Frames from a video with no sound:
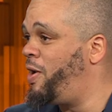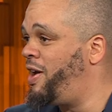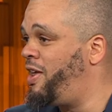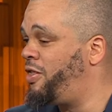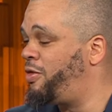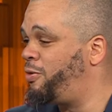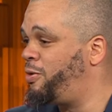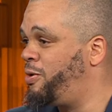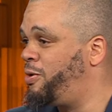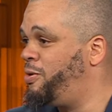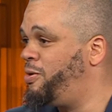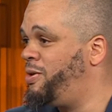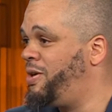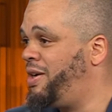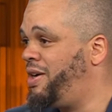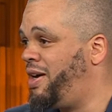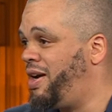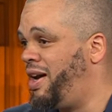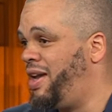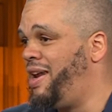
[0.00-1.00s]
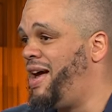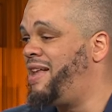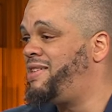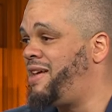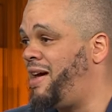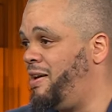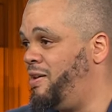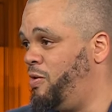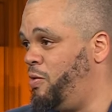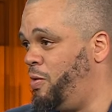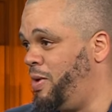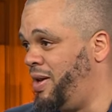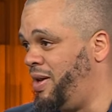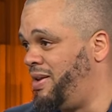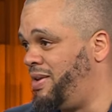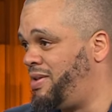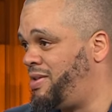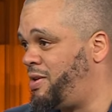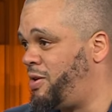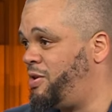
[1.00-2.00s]
way through, and that's how you
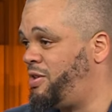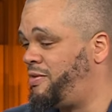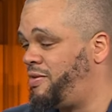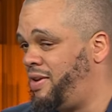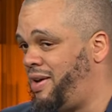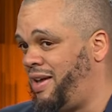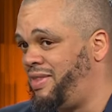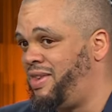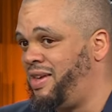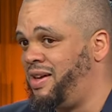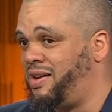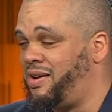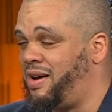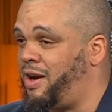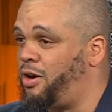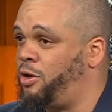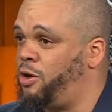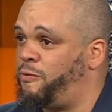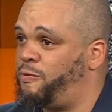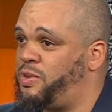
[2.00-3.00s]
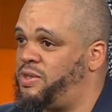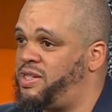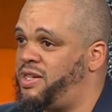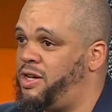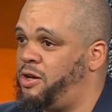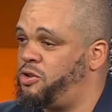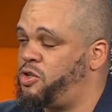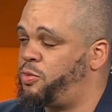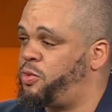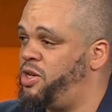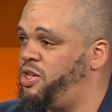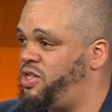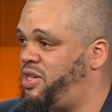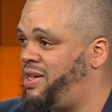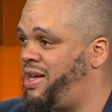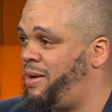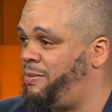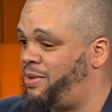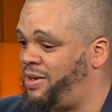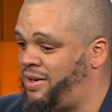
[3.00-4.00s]
win. So I don't know if Pitino was
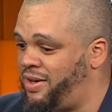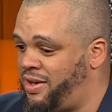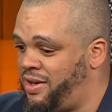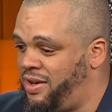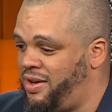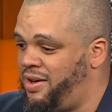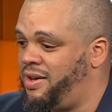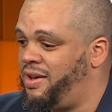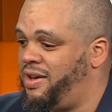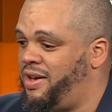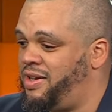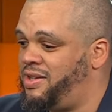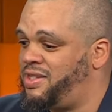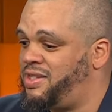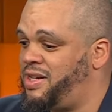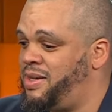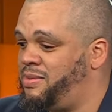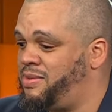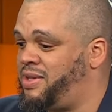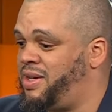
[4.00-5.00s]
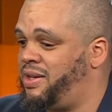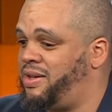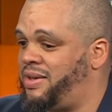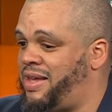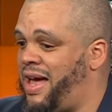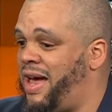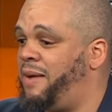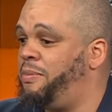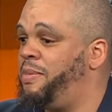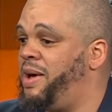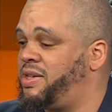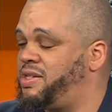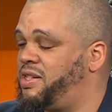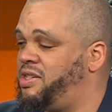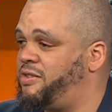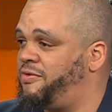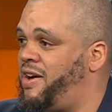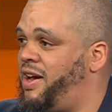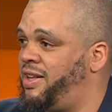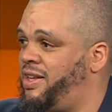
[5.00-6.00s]
preaching that, but it seems that
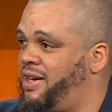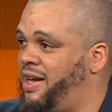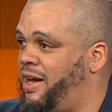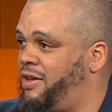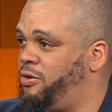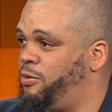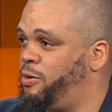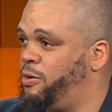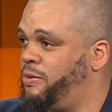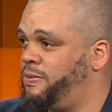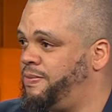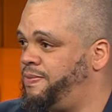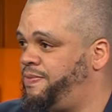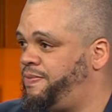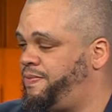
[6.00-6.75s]
message finally got through.